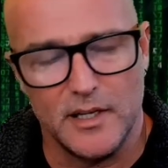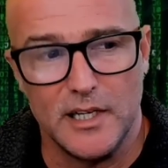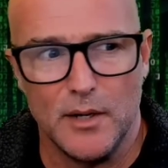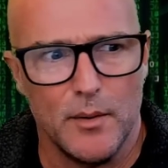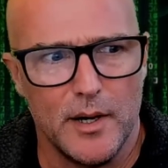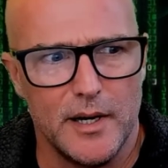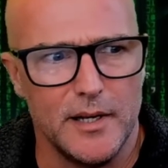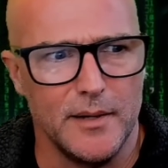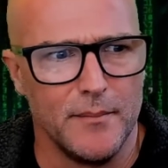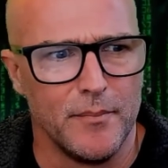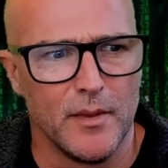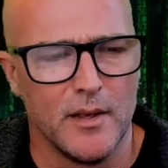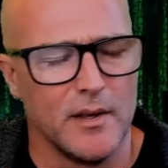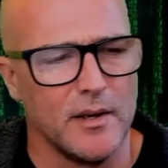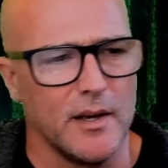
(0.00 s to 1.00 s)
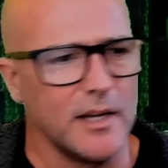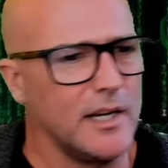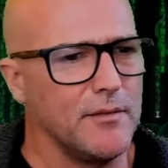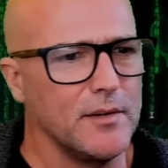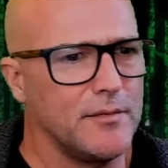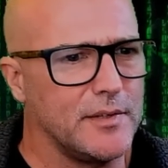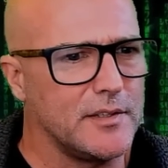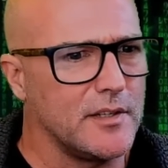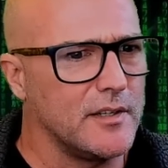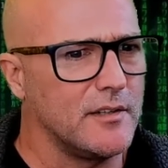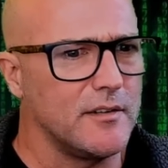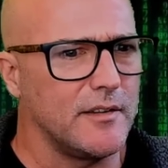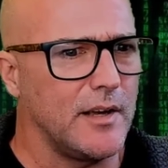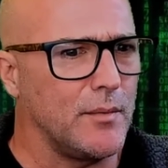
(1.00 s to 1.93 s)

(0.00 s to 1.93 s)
Anyway, and even if it did,